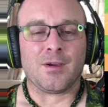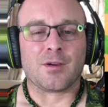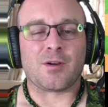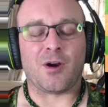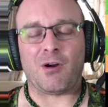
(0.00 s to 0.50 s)

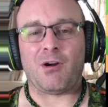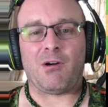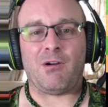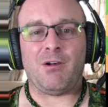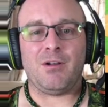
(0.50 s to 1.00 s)

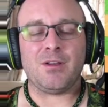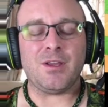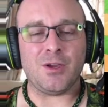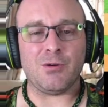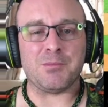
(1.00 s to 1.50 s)
Girl,
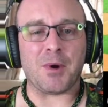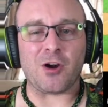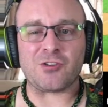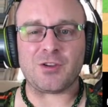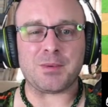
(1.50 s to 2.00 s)
you and
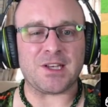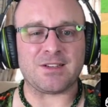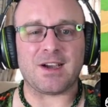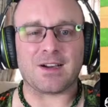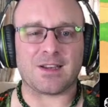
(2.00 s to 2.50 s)
Margie
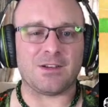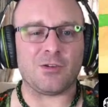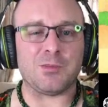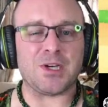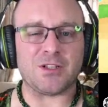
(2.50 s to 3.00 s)
been talking
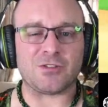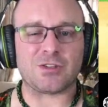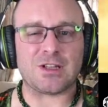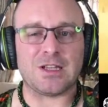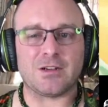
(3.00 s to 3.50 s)
too
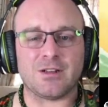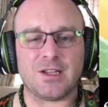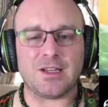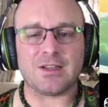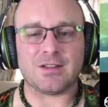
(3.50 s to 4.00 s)
much,
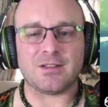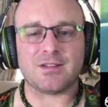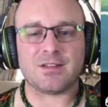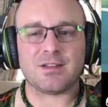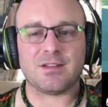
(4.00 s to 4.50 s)
clearly, because
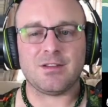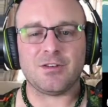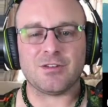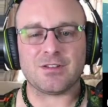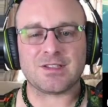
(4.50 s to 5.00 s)

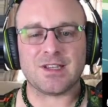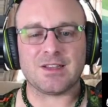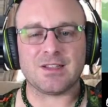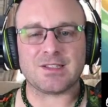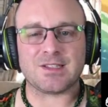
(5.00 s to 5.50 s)
you just
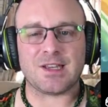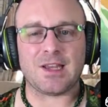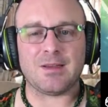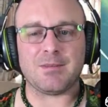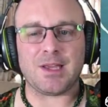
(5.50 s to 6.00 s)
said the
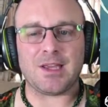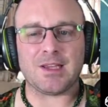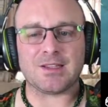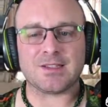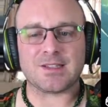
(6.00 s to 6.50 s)
same
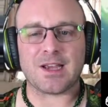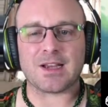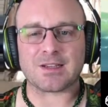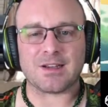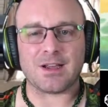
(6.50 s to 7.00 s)

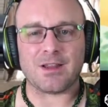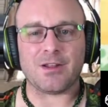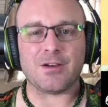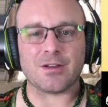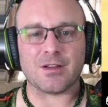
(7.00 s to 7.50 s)
exact
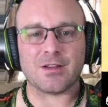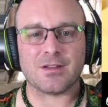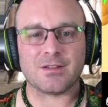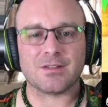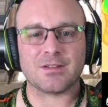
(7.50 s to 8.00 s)
dialogue
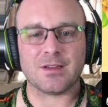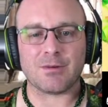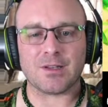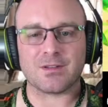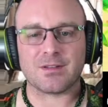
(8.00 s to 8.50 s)

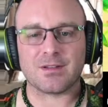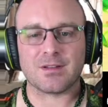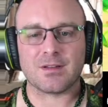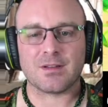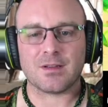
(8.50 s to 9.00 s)
sequence.
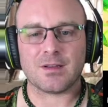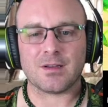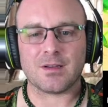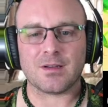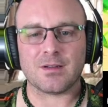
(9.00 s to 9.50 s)

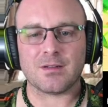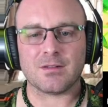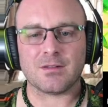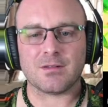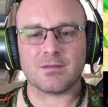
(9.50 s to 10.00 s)

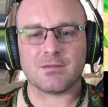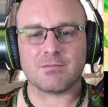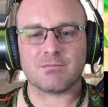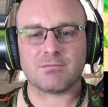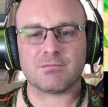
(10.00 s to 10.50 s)
Uh,
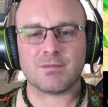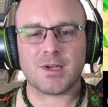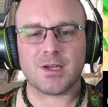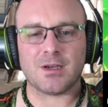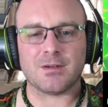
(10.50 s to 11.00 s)

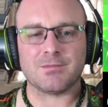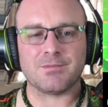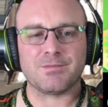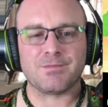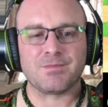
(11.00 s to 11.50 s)
huh.
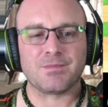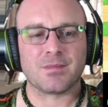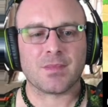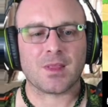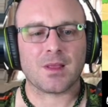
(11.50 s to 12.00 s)

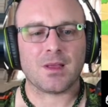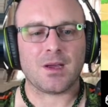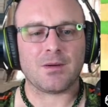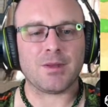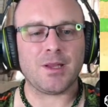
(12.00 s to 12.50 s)
I
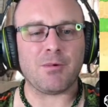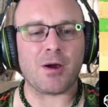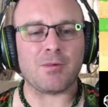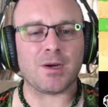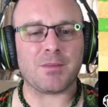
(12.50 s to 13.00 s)
really want
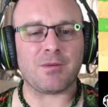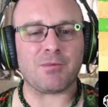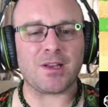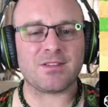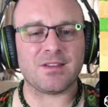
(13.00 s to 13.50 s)
one of my
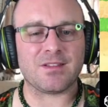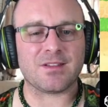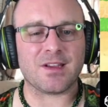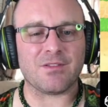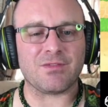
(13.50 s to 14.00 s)
residents to
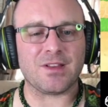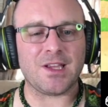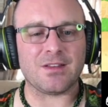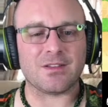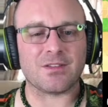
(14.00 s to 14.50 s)
get
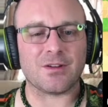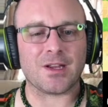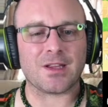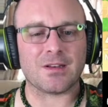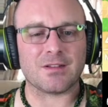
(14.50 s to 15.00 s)
fleas so I can...